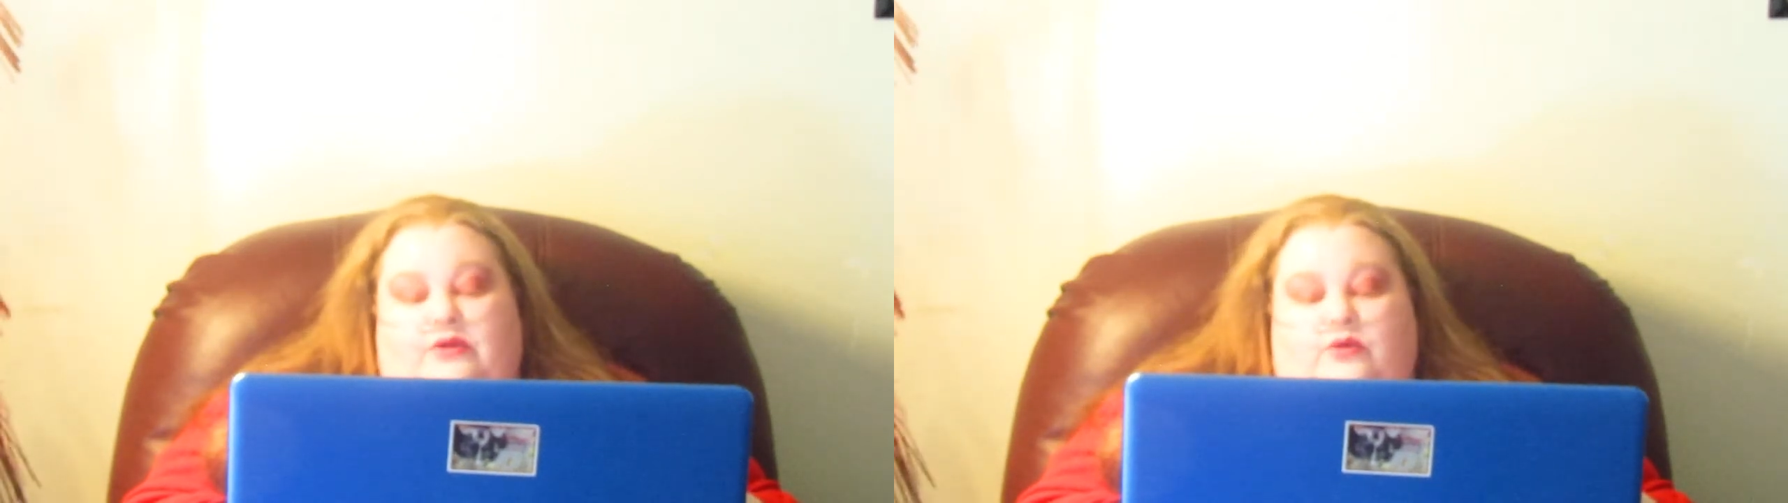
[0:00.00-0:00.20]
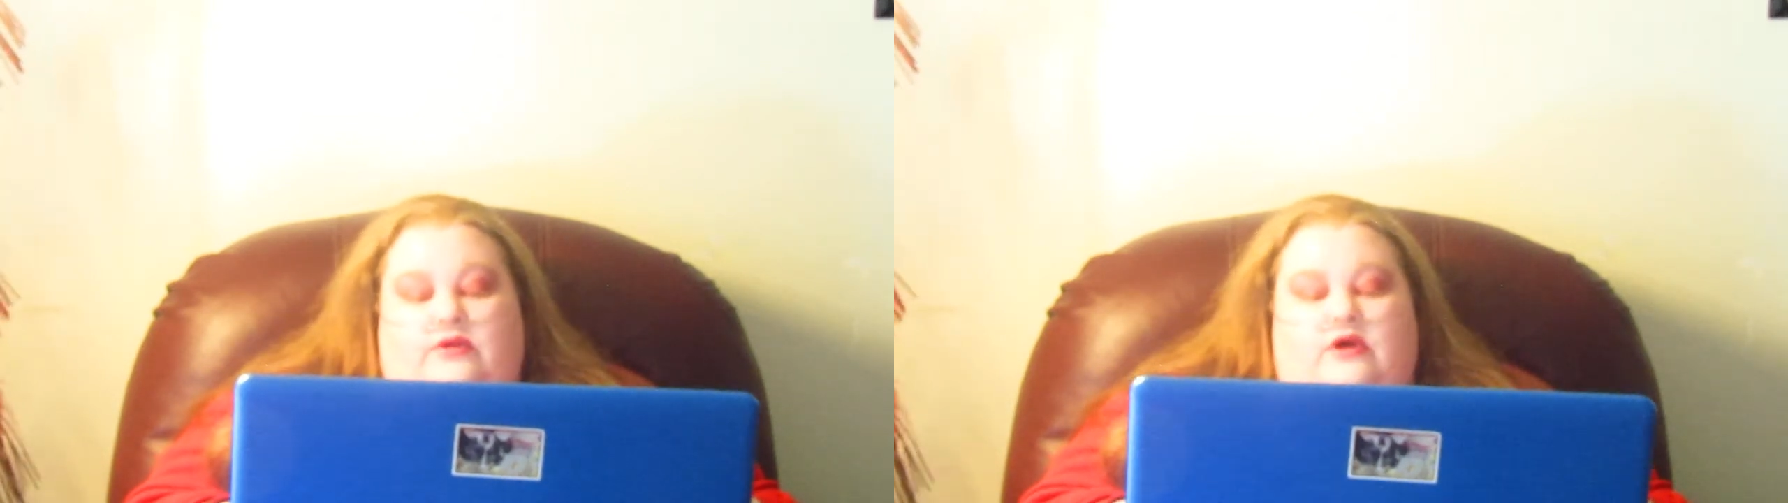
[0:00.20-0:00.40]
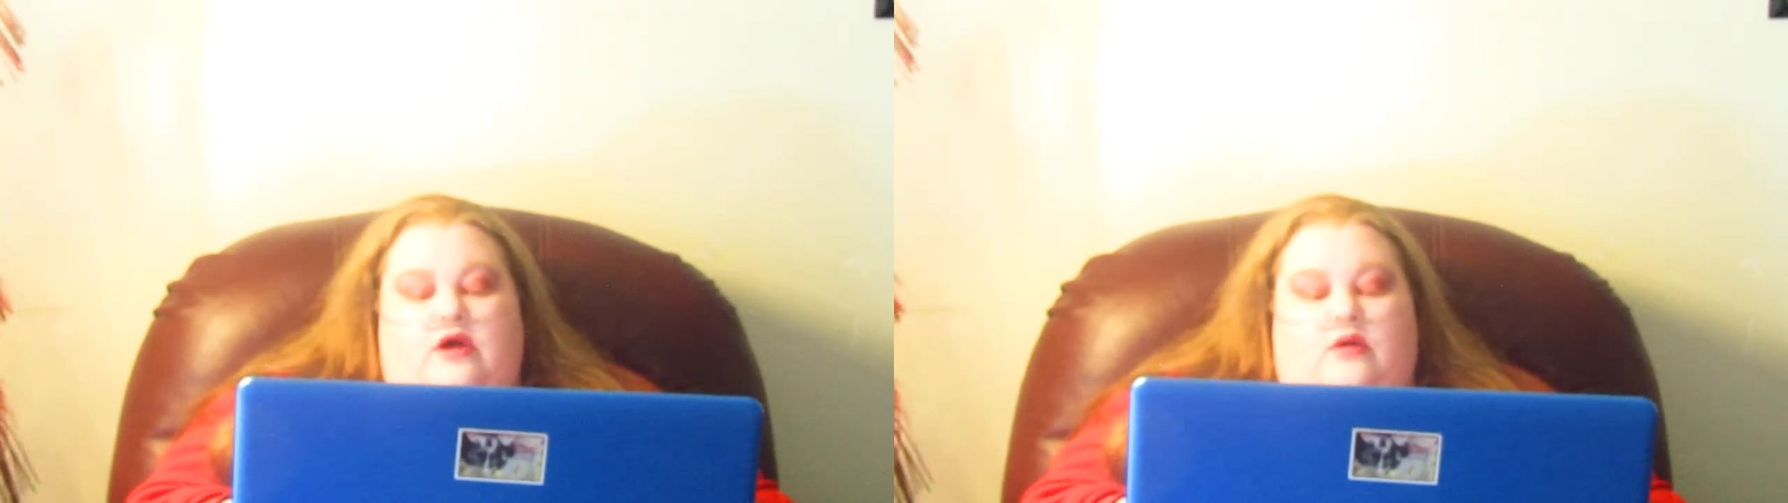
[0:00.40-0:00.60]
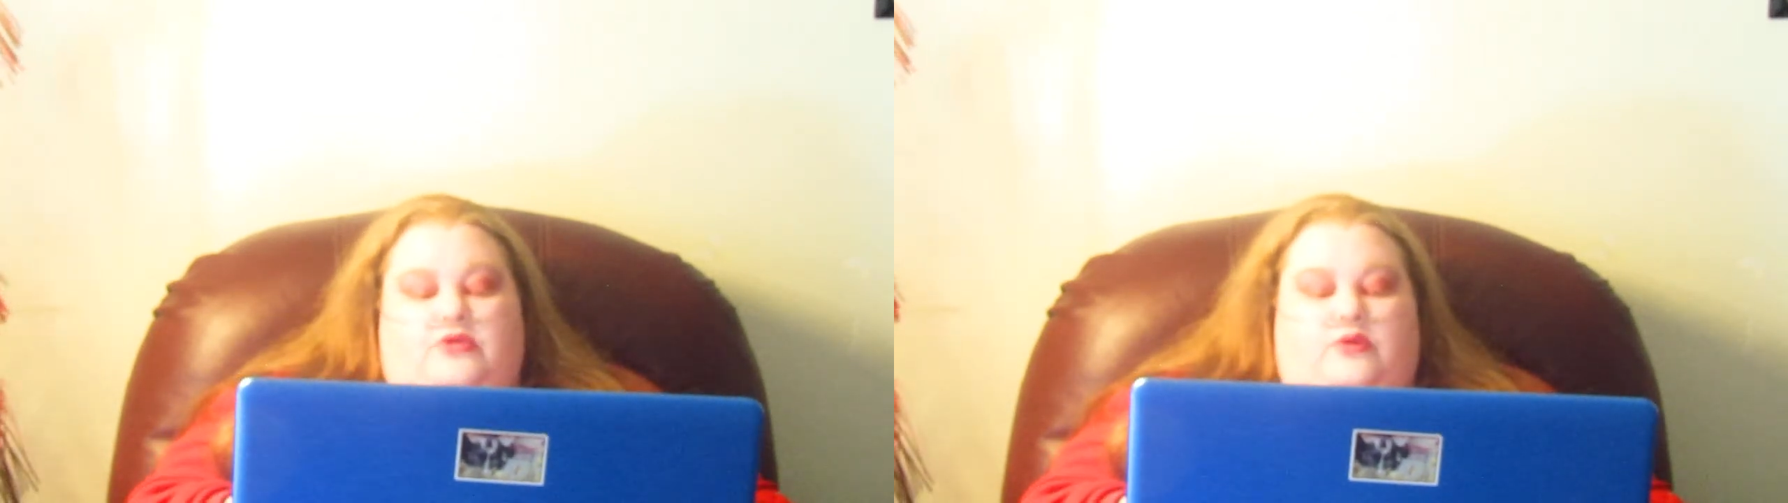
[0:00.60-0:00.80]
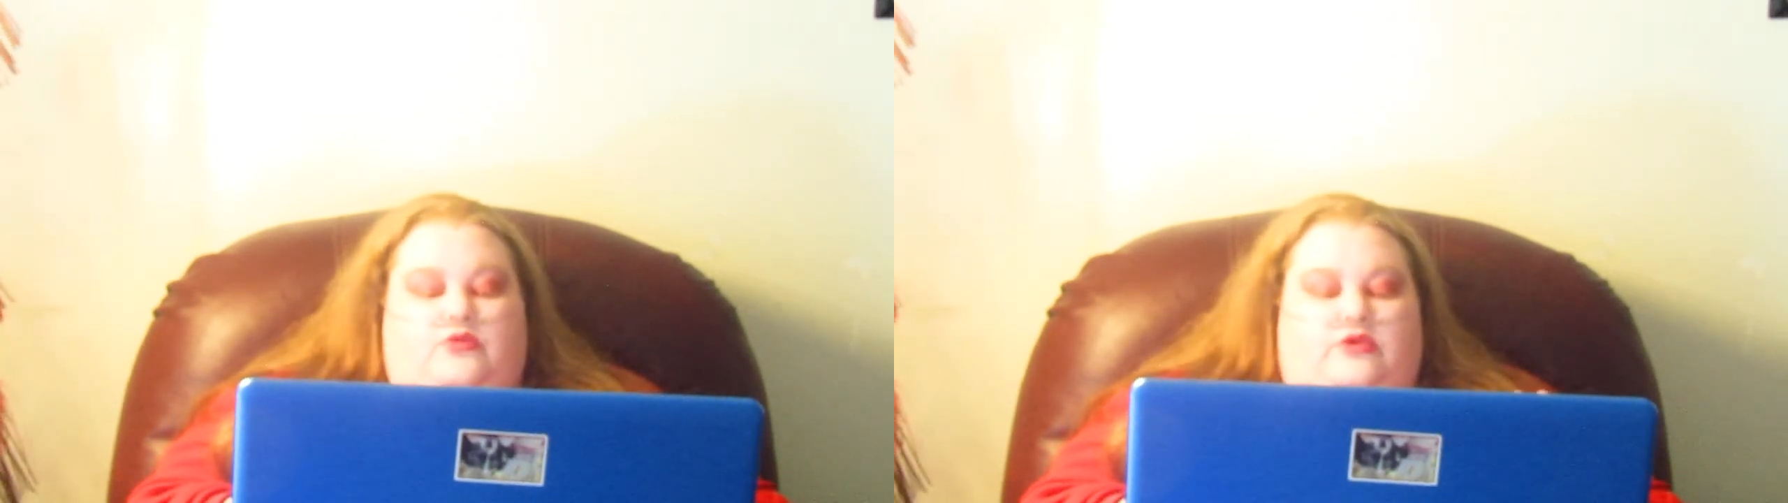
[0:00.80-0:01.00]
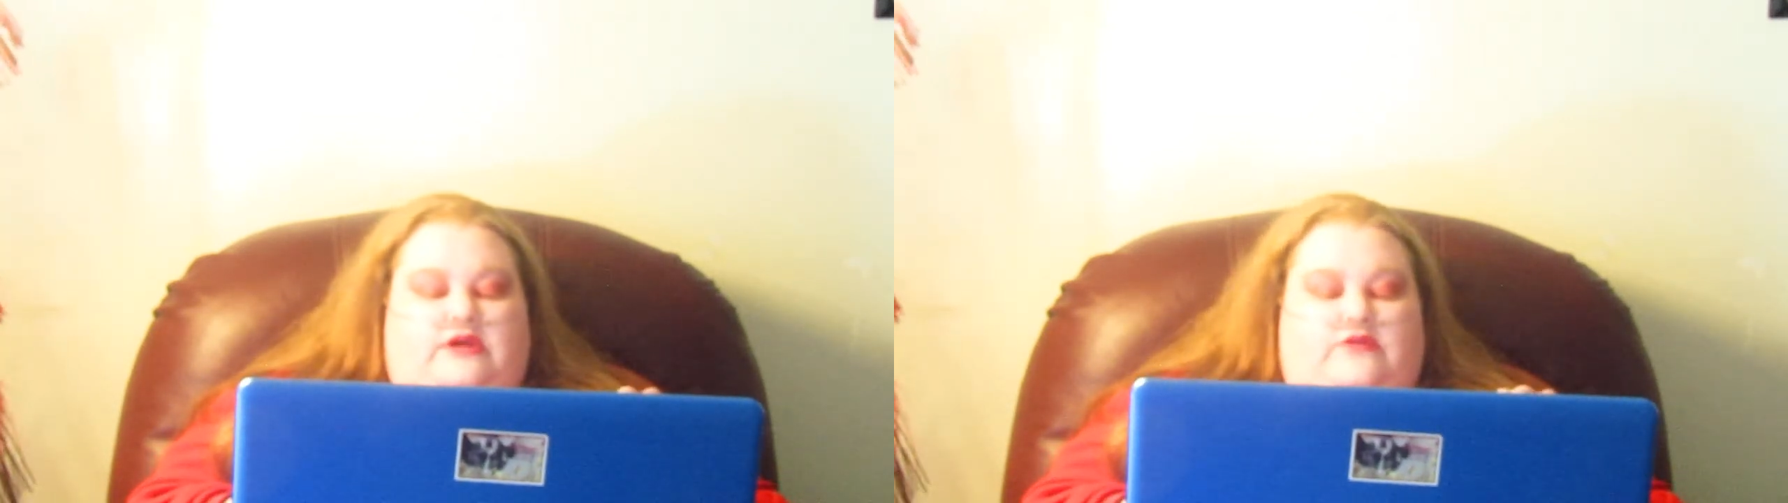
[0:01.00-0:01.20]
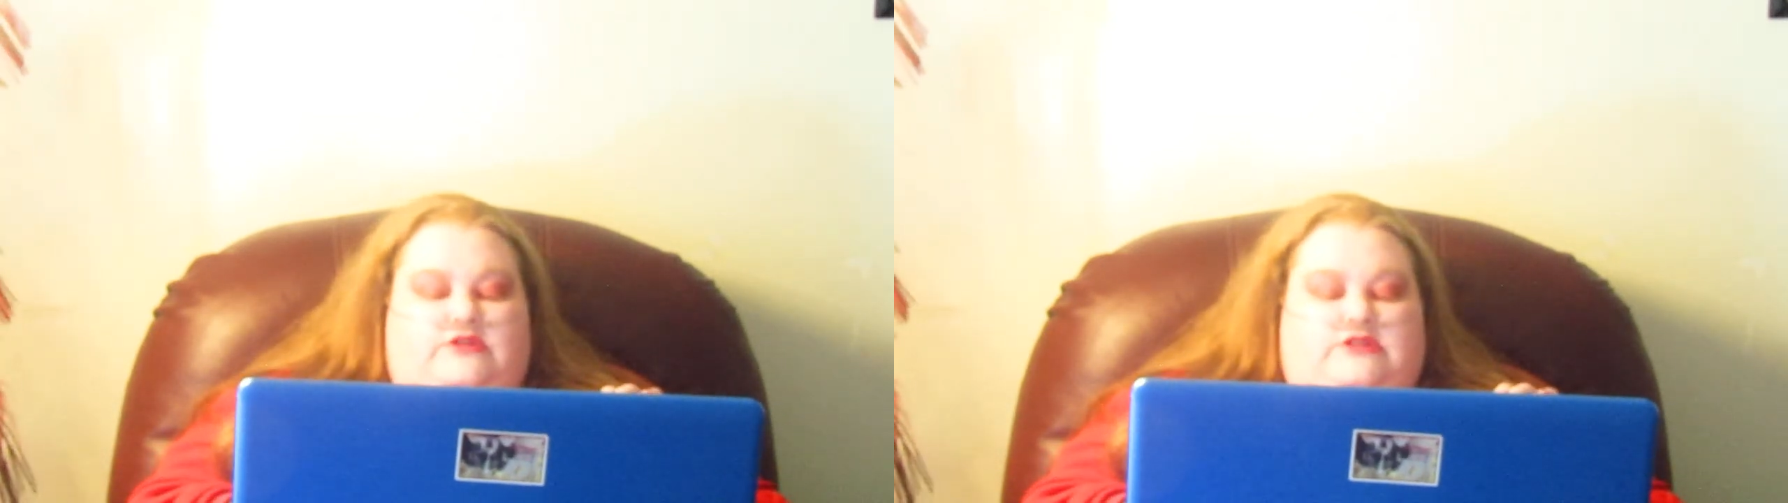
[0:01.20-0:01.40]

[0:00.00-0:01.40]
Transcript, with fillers: on, but I'm going to give us